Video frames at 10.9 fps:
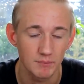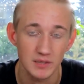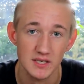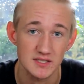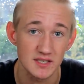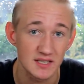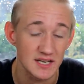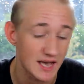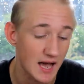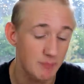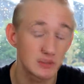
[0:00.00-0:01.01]
because it did
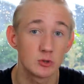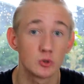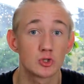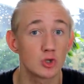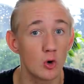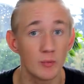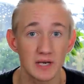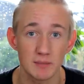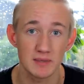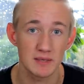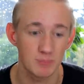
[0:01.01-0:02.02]
happen to so
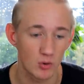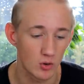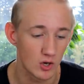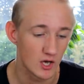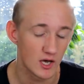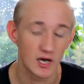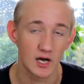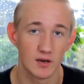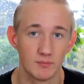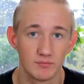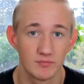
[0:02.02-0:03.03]
many people
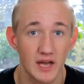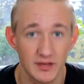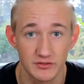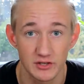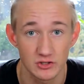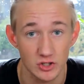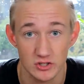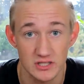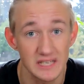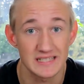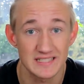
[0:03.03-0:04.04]
at
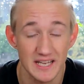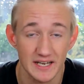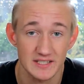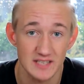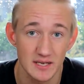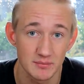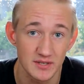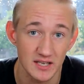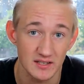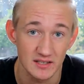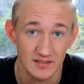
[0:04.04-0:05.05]
just the exact same
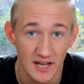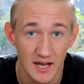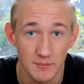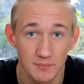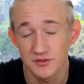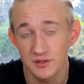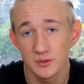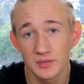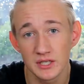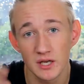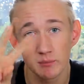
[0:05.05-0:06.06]
date and time.
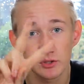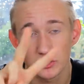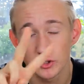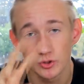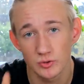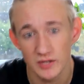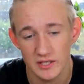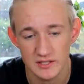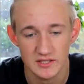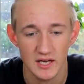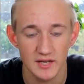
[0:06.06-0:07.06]
Theory number two
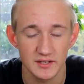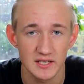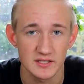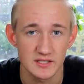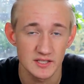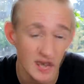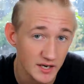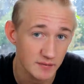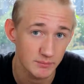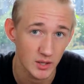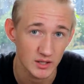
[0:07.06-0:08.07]
is that it's not
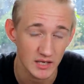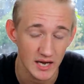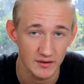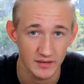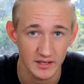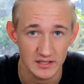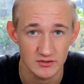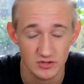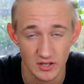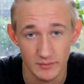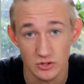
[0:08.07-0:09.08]
a bug, and that
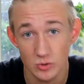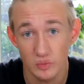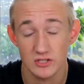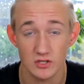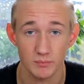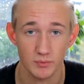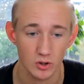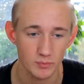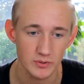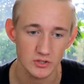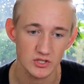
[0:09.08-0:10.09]
Instagram is doing this on
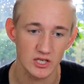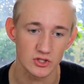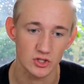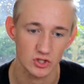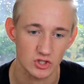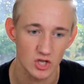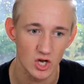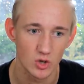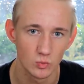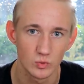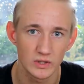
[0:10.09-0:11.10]
purpose and just
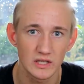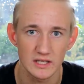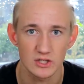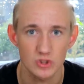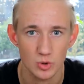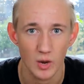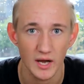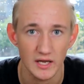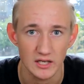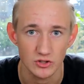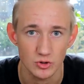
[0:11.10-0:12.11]
really
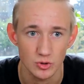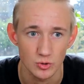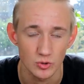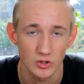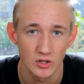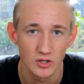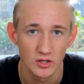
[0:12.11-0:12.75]
trying to